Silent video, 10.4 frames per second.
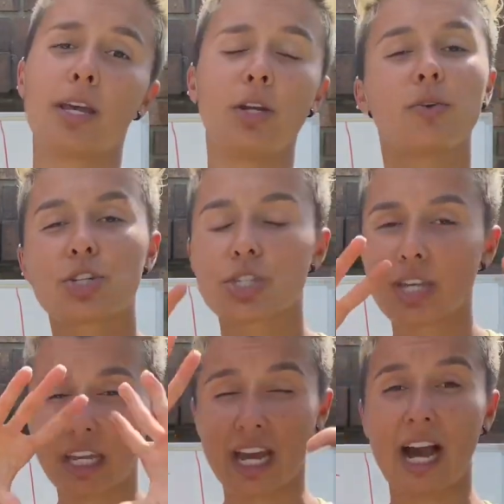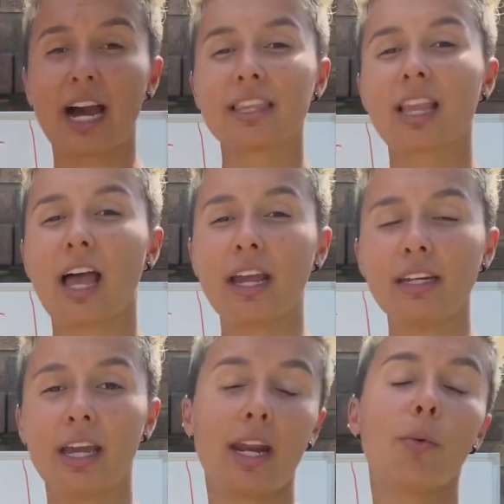No, it's just a guideline,
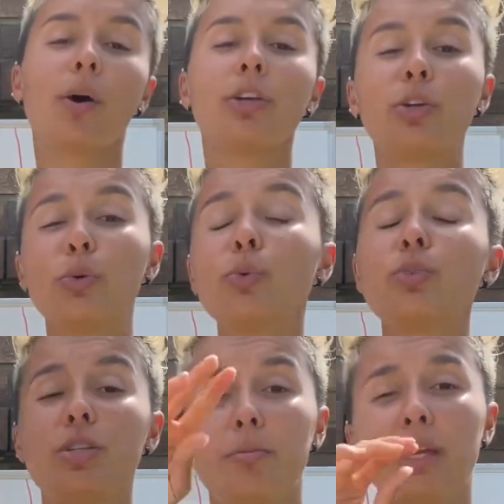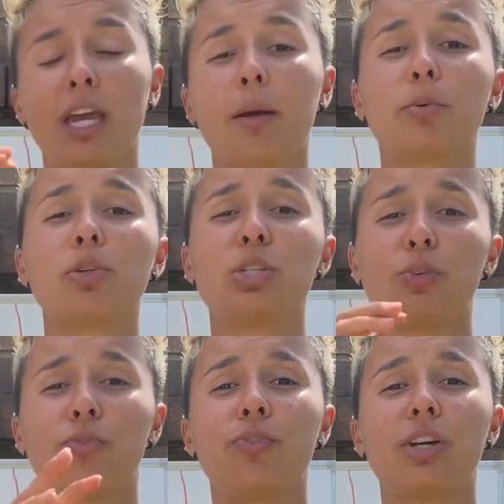and I want you to be able
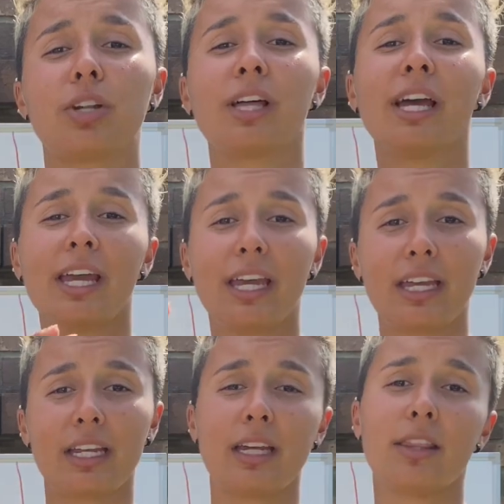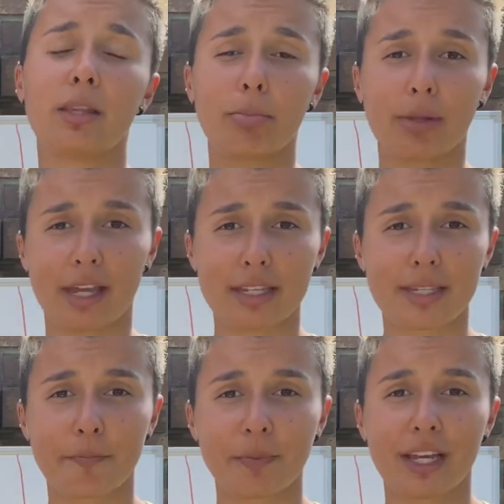to fill in the blanks.
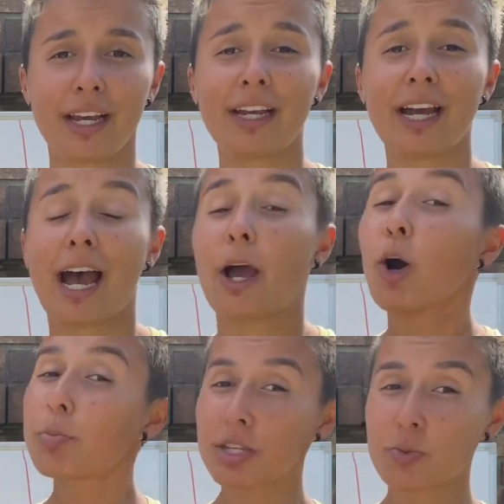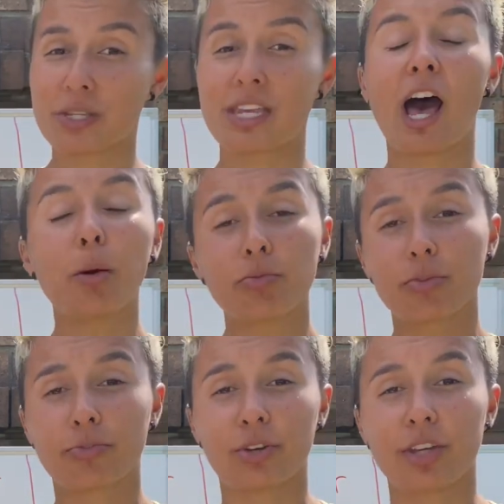I hope this was helpful
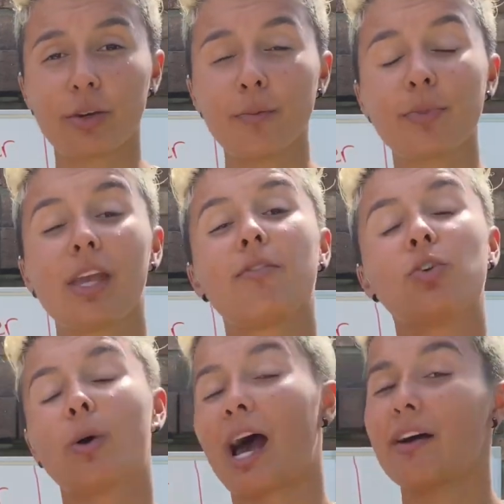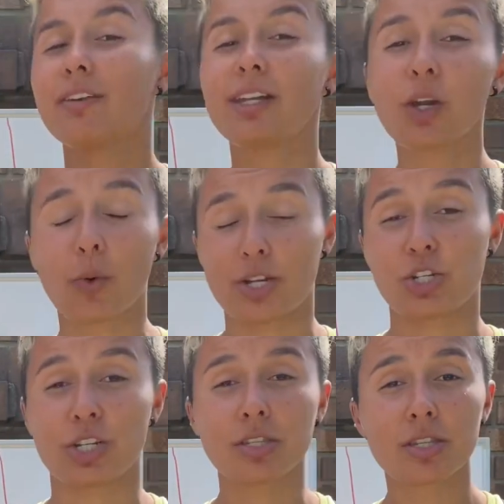for you. If you have any
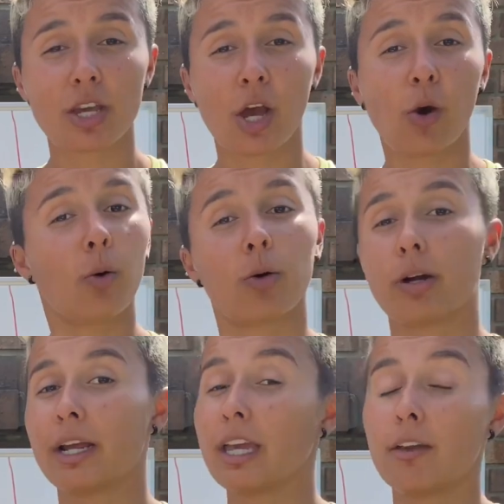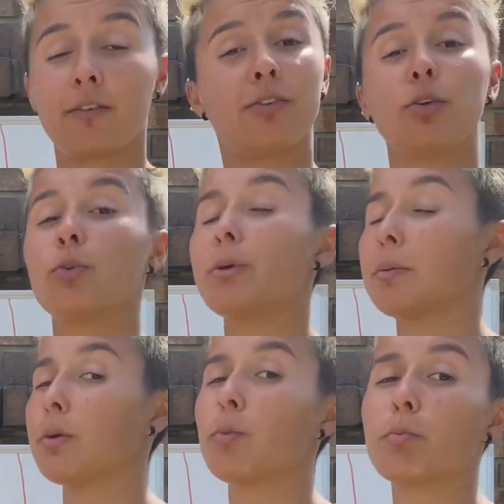questions, or if you
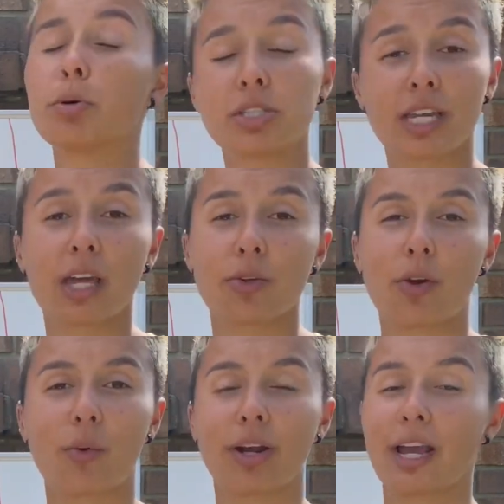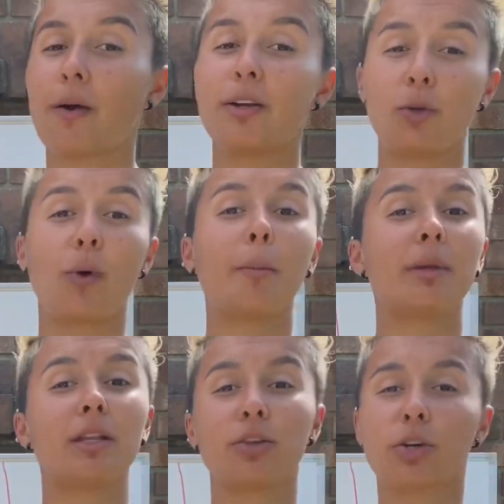maybe put together a workout and you want me
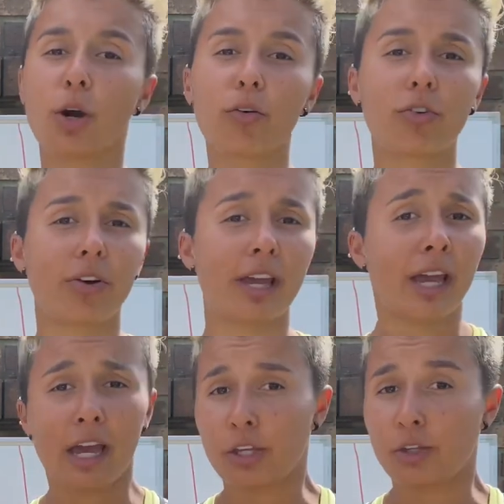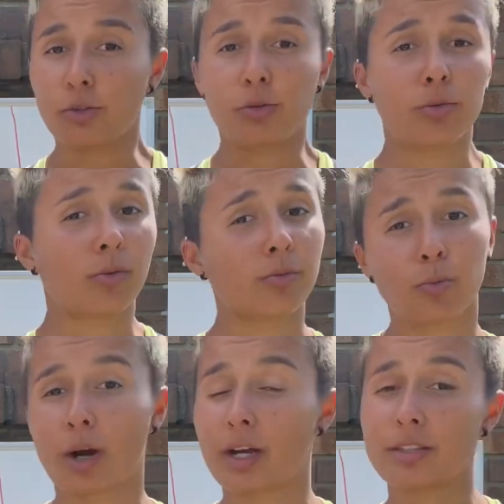to look over it, you
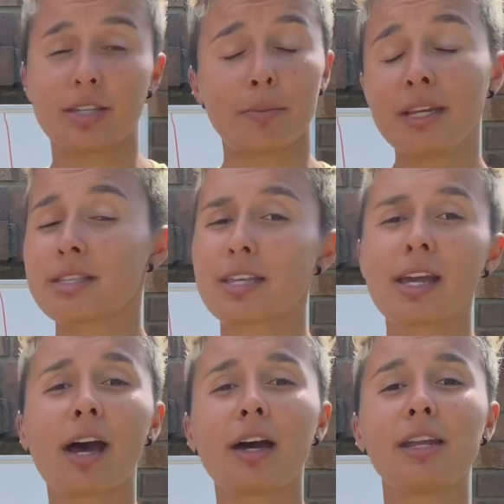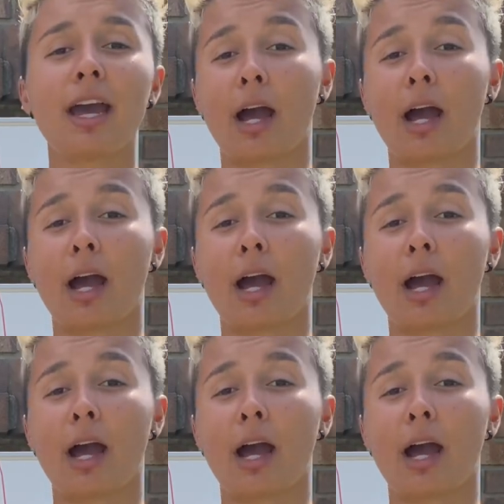want some insight on it,